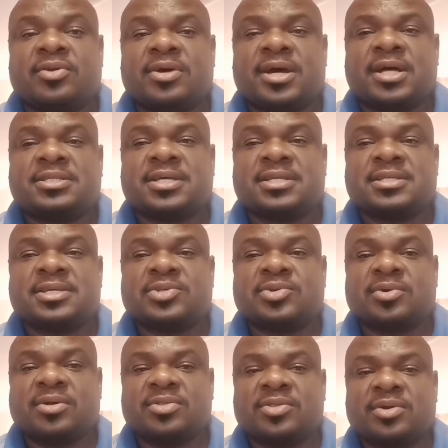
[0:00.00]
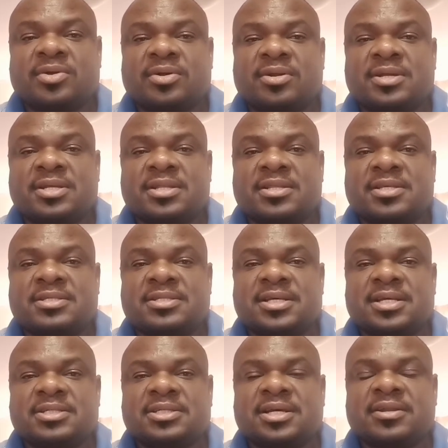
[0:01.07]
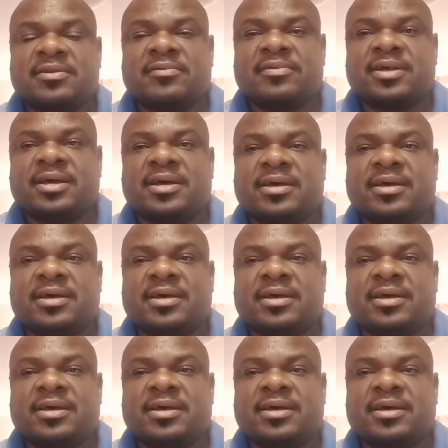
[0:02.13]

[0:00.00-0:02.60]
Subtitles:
access is controlled in this section.